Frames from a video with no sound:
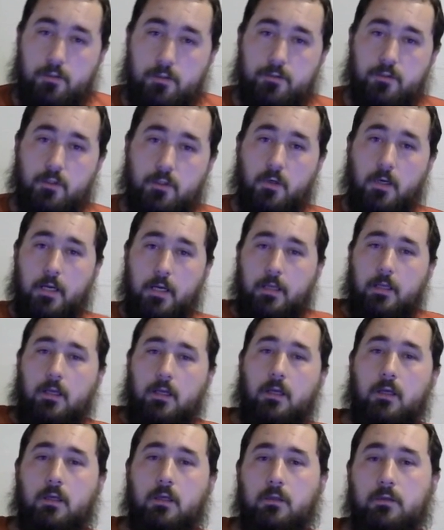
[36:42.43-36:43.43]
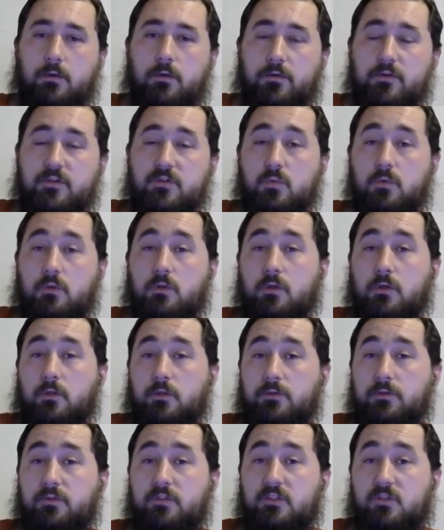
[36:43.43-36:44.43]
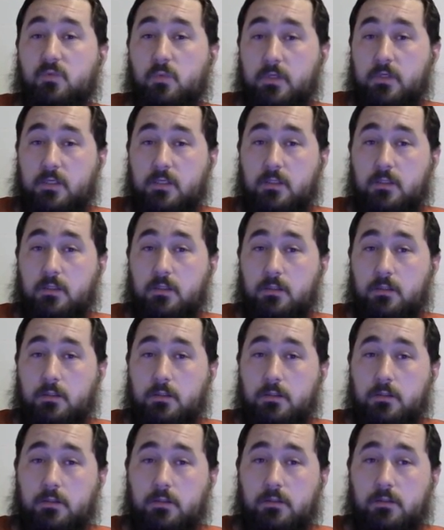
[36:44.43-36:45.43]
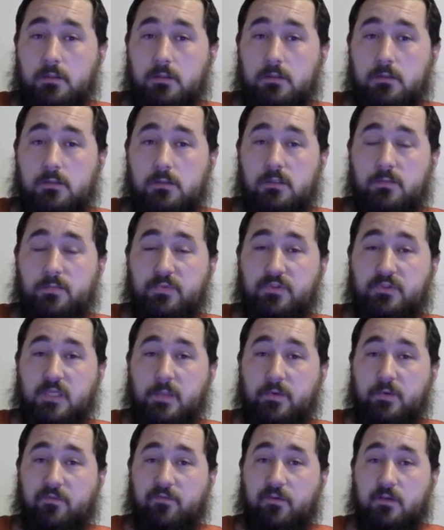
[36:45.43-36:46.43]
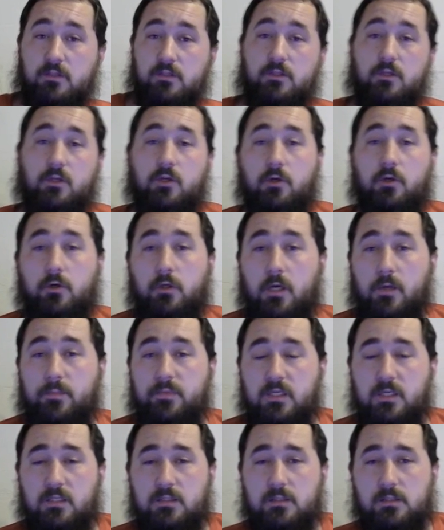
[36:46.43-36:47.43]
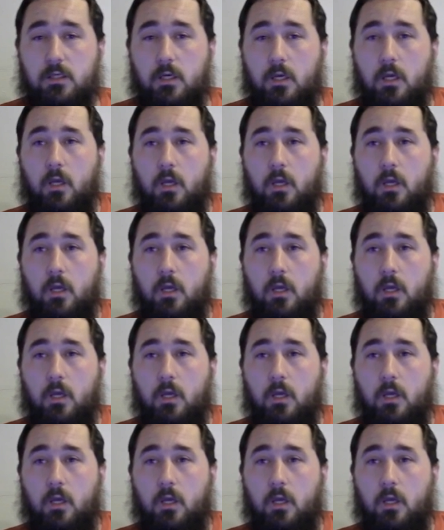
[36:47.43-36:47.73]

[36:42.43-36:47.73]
so I so this will conclude this week in the Simple Cyber Defense Security updates.